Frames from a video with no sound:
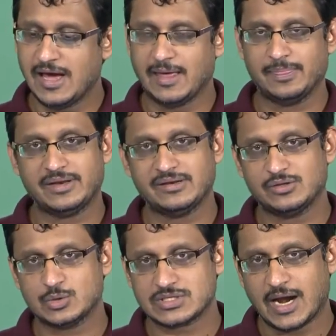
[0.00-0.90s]
and then
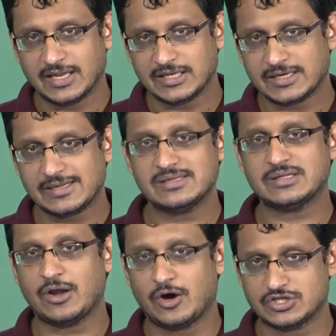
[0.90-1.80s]
you start increasing
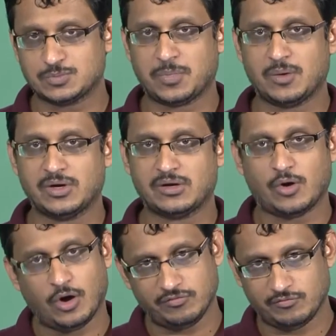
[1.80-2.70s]
the launch power
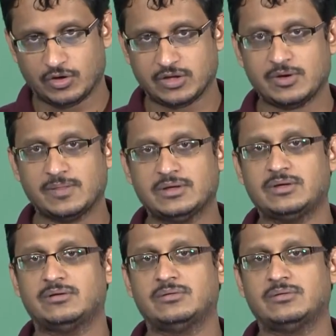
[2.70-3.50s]
of whatever the